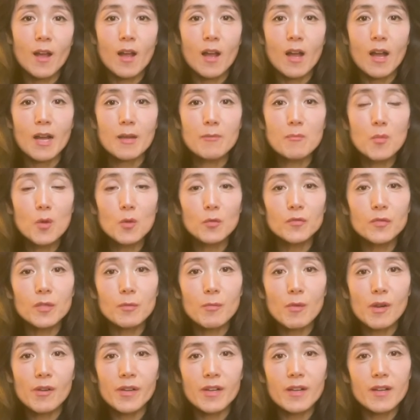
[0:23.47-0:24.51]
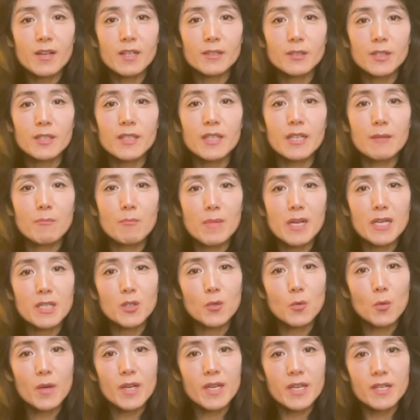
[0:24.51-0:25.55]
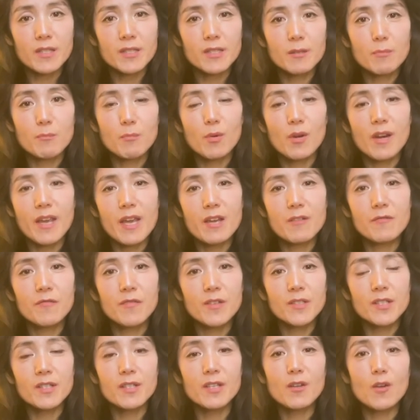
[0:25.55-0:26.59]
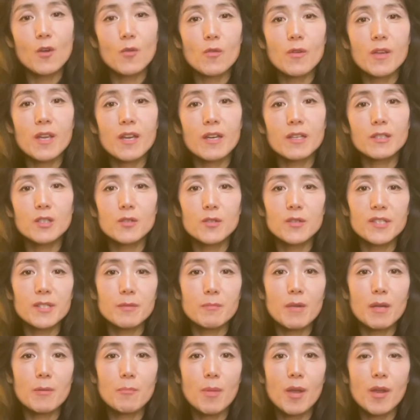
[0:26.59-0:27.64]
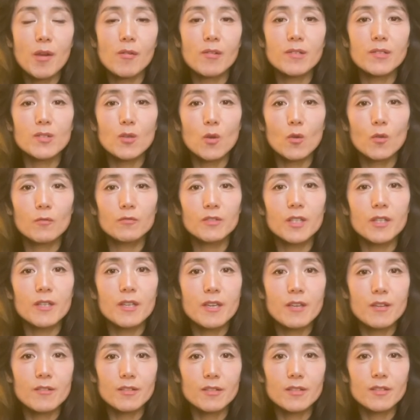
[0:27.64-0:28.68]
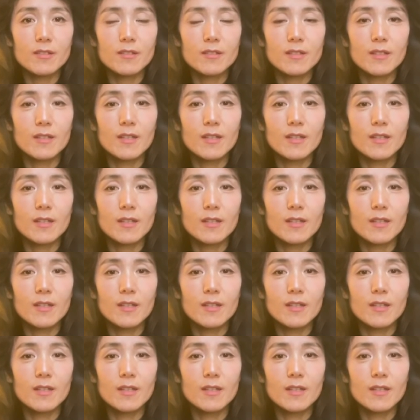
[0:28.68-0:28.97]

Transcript: I moved to America in my 20s, but have visited Korea to see my parents over the years.